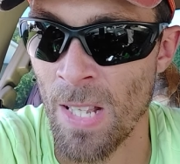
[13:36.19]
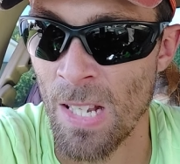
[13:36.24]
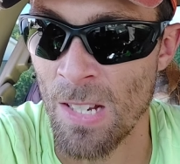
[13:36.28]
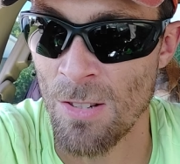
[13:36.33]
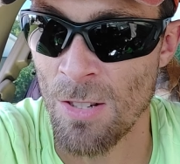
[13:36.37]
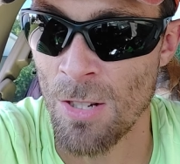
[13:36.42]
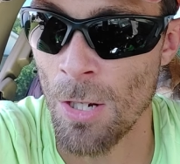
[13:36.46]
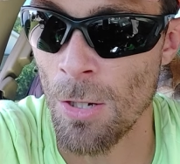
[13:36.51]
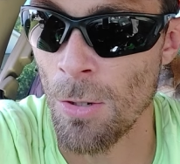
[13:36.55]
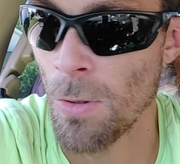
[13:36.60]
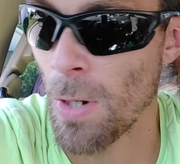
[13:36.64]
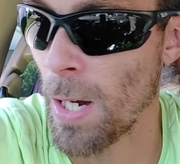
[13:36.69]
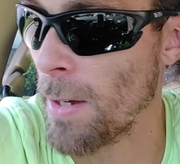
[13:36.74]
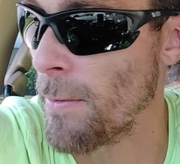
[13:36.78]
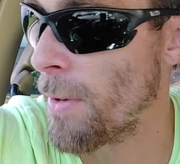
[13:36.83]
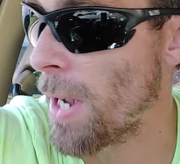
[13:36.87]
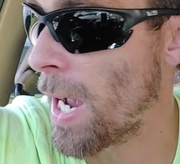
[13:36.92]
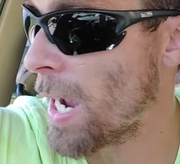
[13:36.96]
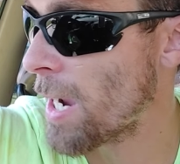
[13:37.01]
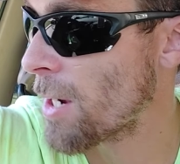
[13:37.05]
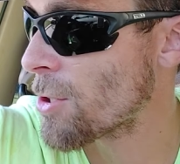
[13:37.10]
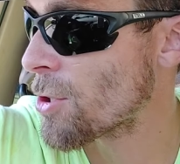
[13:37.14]
So I've
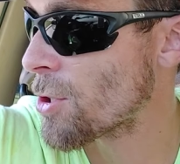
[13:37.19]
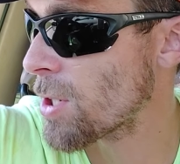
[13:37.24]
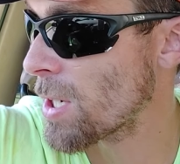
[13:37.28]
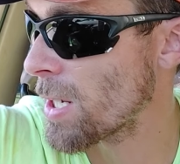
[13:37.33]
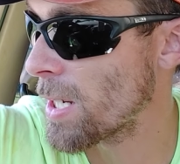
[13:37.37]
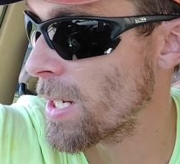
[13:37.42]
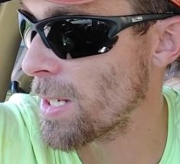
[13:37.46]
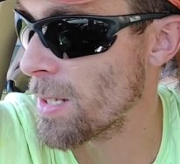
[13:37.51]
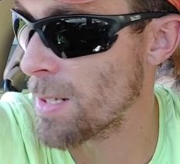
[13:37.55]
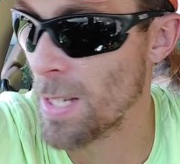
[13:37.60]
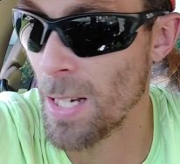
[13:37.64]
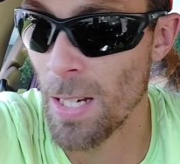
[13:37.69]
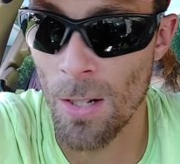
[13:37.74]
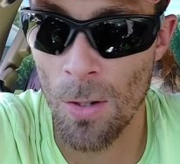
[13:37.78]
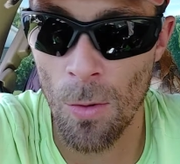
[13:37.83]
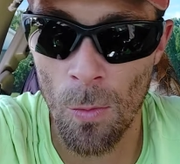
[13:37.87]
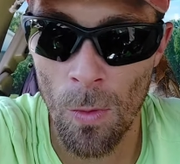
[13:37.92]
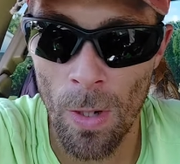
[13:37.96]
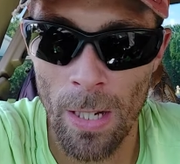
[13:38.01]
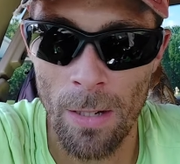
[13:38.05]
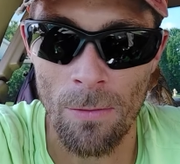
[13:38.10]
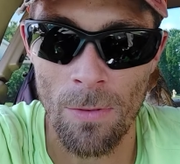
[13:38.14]
actually did
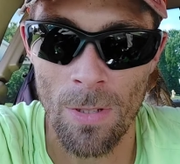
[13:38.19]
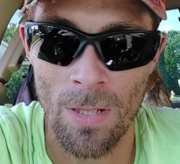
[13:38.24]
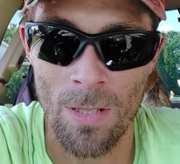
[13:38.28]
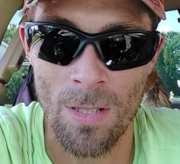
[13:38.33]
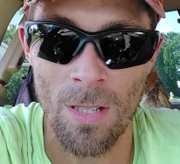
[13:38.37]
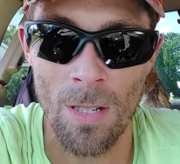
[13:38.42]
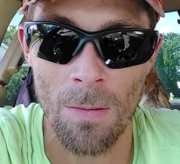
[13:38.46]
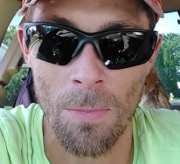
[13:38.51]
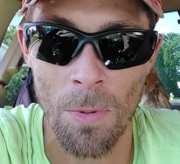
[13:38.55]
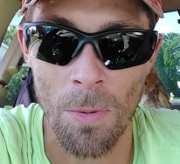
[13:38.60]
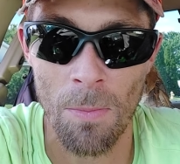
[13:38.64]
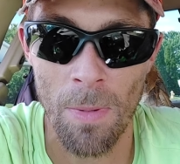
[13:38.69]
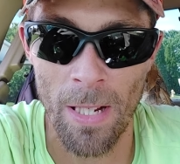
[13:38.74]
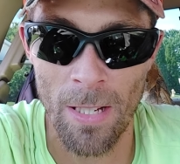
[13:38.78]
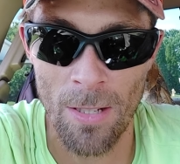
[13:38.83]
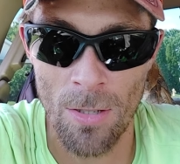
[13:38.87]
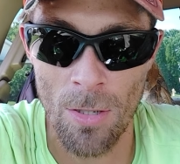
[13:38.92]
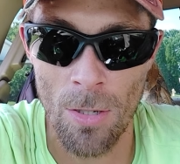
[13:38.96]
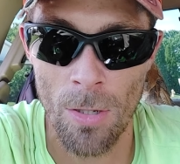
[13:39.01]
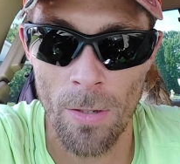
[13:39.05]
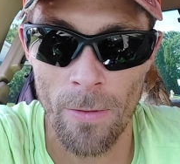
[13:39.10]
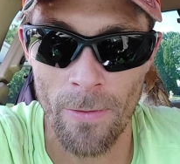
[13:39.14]
away with some of my
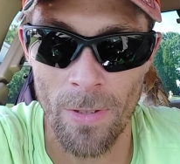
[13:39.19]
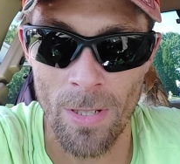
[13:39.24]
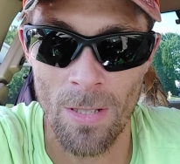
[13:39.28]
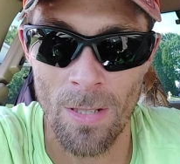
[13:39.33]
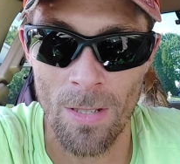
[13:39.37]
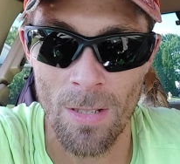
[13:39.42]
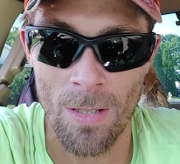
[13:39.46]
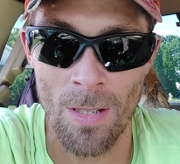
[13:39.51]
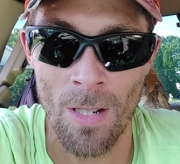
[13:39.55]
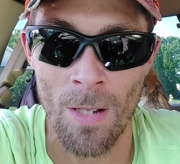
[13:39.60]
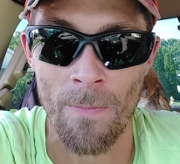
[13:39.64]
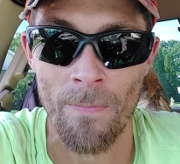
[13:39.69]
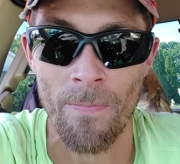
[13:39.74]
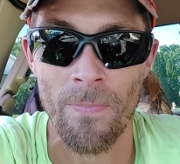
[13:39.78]
services,